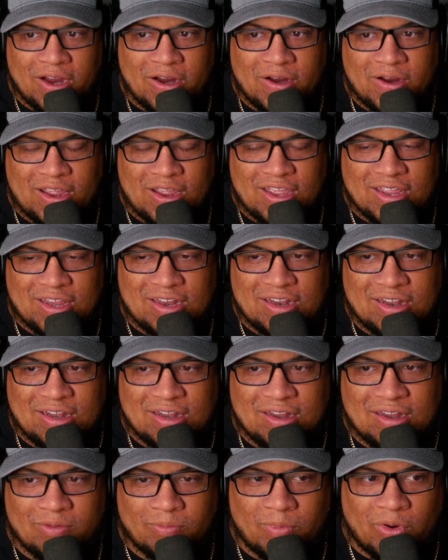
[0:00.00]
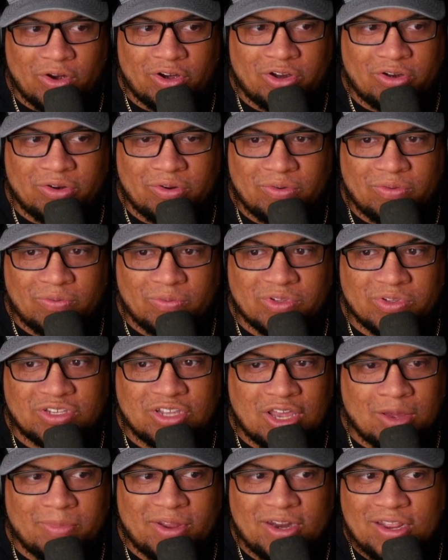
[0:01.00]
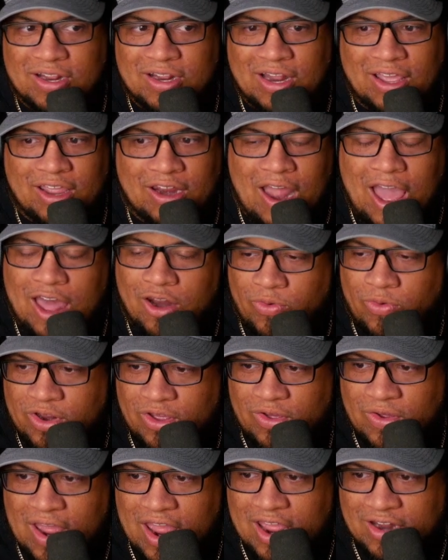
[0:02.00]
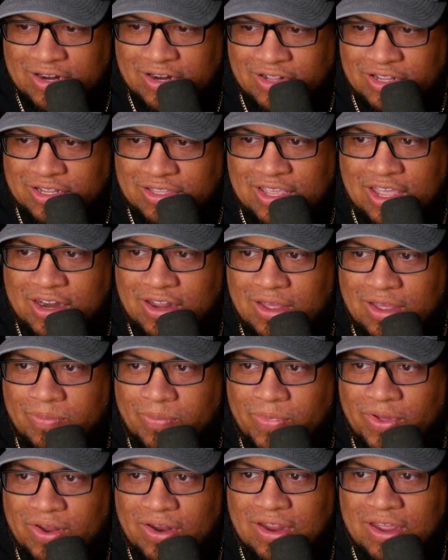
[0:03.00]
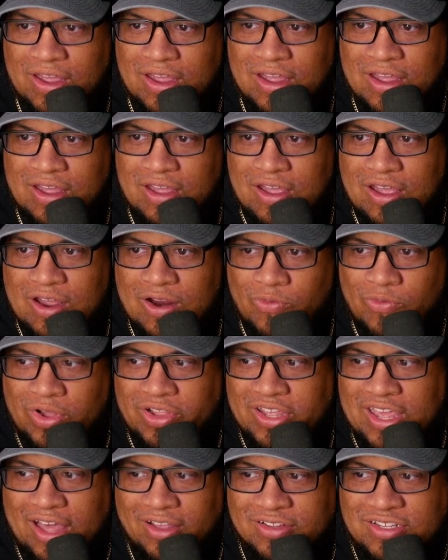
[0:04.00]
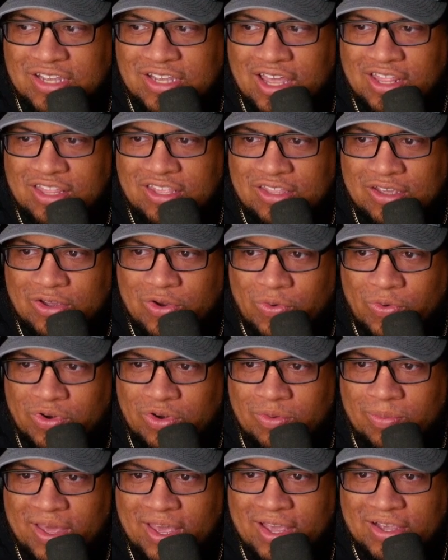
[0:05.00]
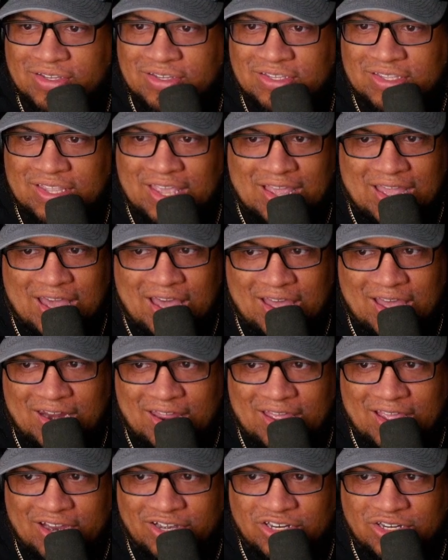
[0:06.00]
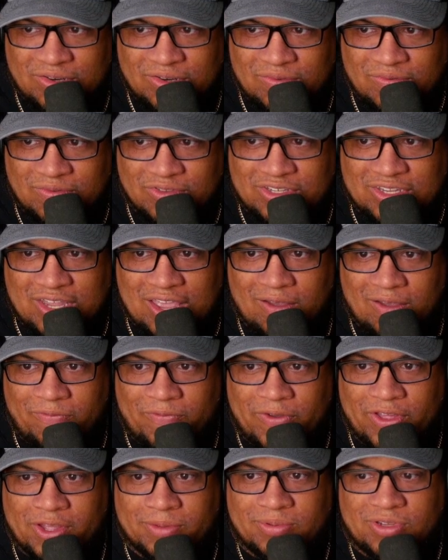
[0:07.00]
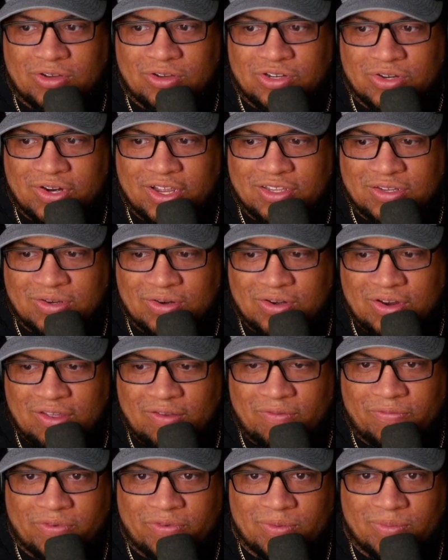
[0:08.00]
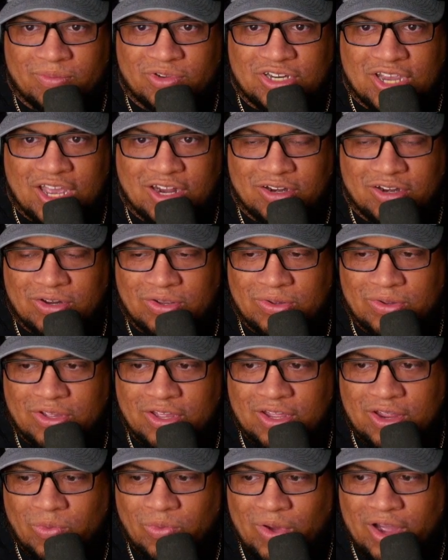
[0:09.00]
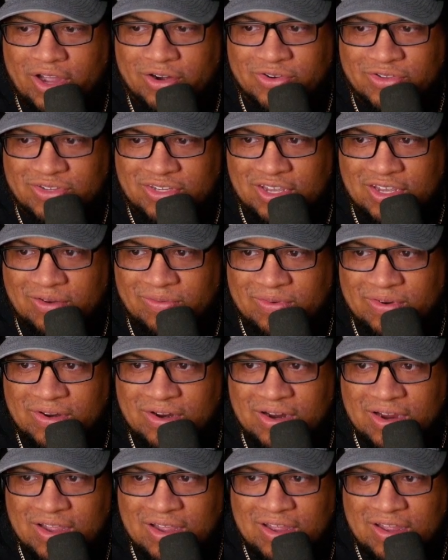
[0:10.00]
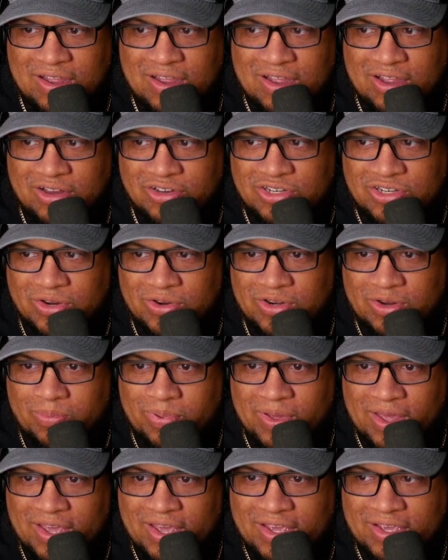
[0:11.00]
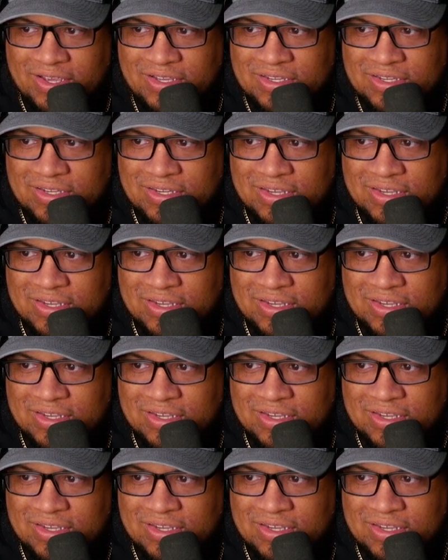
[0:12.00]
and Mark was coming in late? I don't know. I had to look that up. But really, outside of the quarterbacks, they got a Sam Phillips who transferred in from Chattanooga at wide receiver, Jonah Pace,